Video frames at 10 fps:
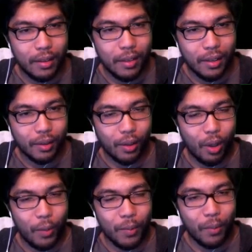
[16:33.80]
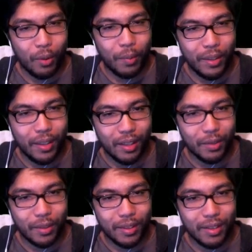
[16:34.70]
You'll open more pinatas
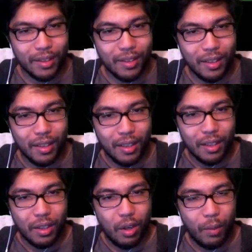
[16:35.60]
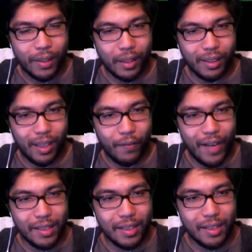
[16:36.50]
with this. Oh my god, look how
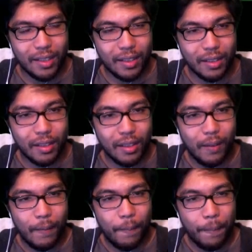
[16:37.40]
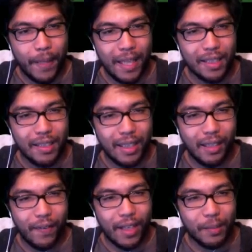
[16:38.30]
fast this is. Insanely
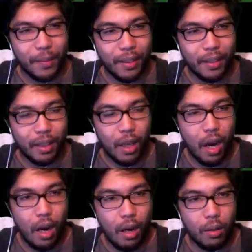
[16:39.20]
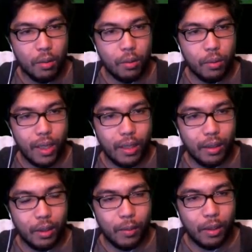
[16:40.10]
fast speed. Oh,
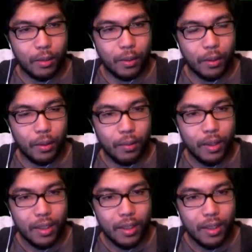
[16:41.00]
hello, Marlboro.